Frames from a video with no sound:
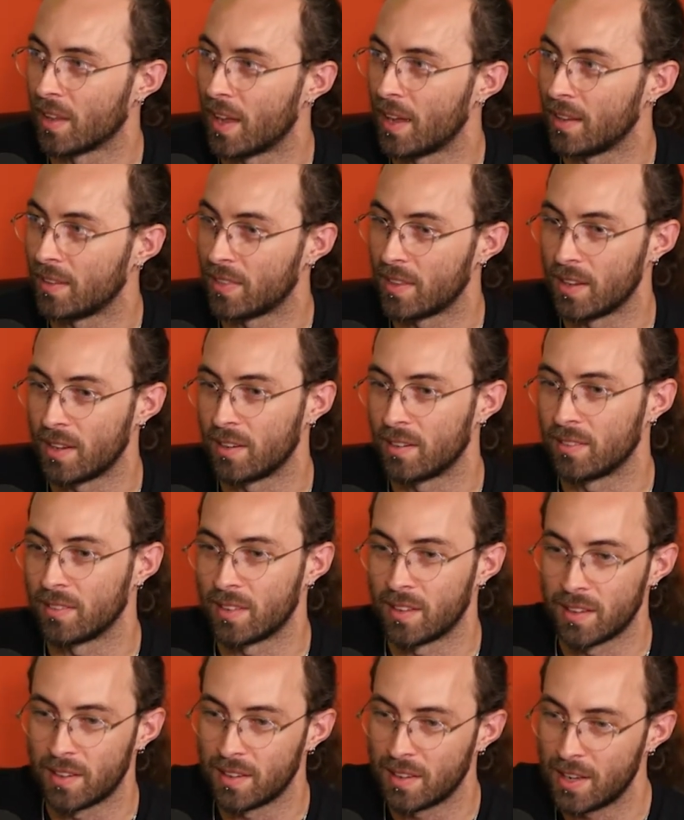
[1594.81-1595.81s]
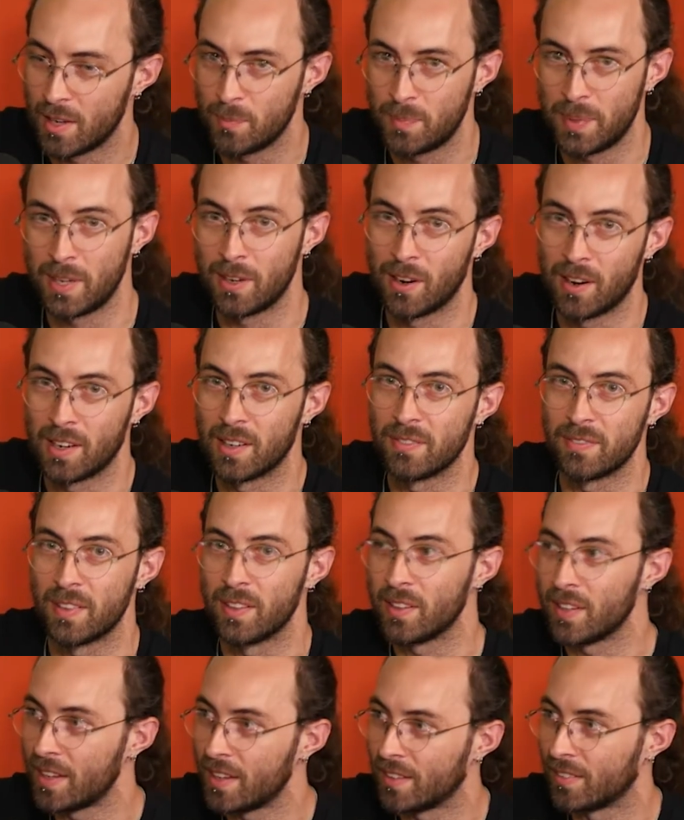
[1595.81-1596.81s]
like they're the npr
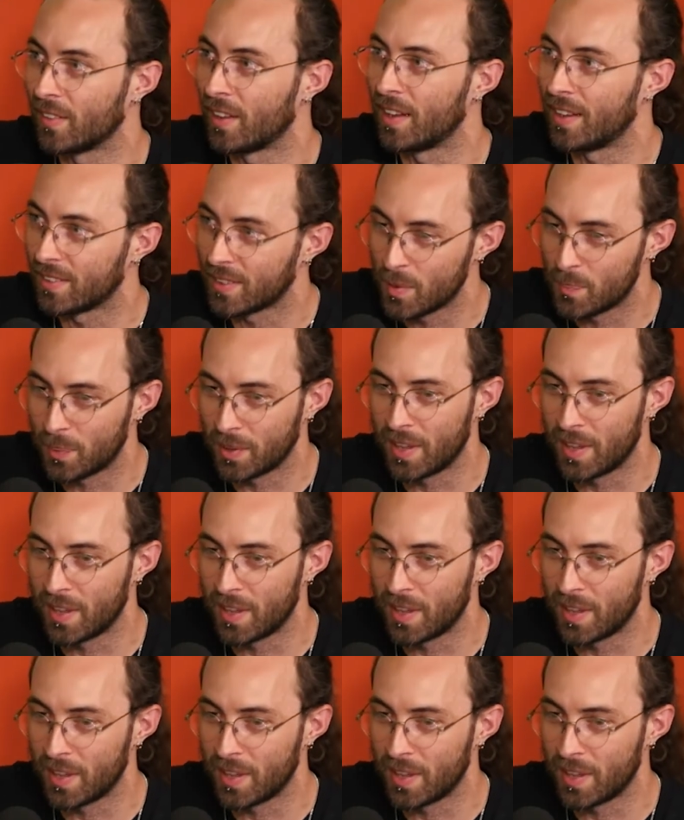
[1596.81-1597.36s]
affiliate like yeah.